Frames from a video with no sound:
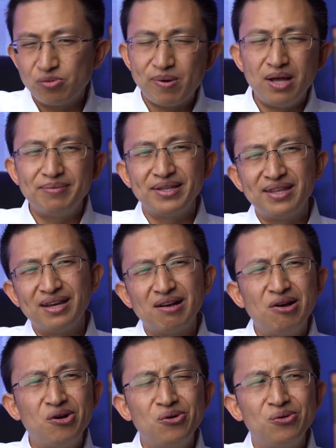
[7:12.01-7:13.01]
You probably think,
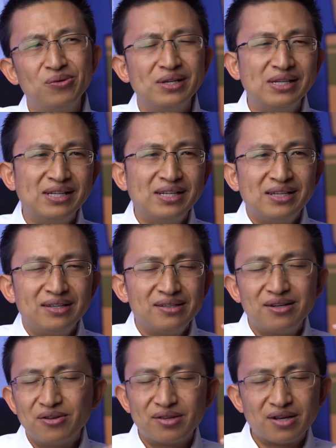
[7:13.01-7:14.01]

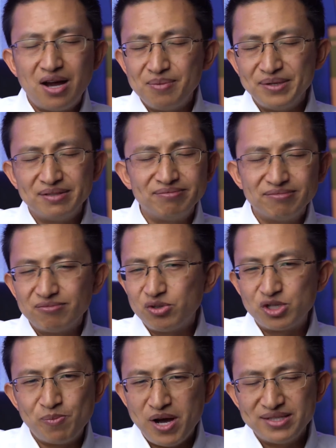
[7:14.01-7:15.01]
the common
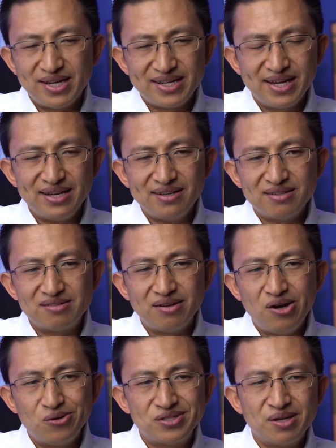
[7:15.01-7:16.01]
response I get is,
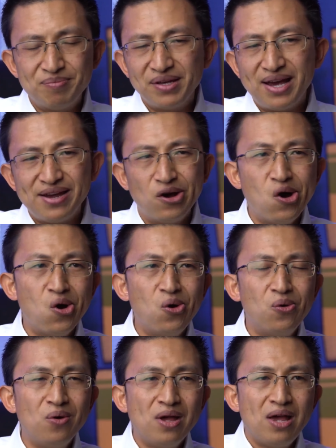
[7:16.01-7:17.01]
it's something I
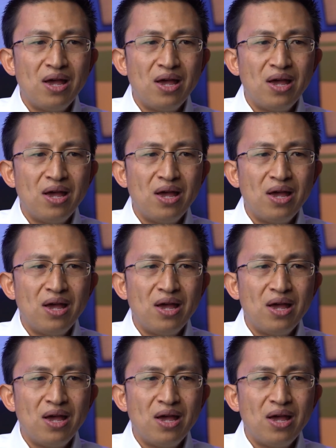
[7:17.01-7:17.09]
owe,